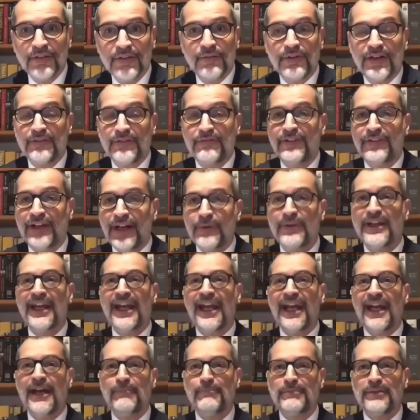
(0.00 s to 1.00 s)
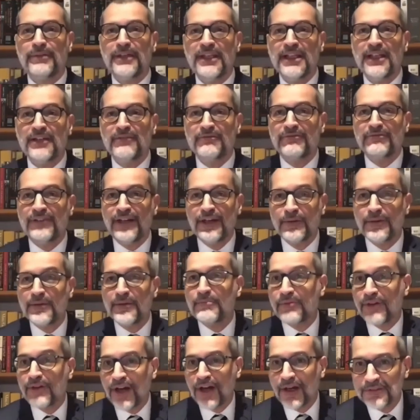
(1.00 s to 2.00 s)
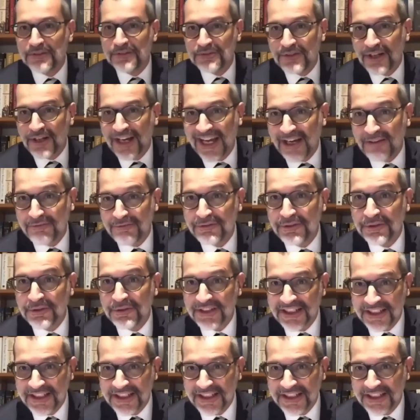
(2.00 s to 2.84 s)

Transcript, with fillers: We're very happy and very proud to have you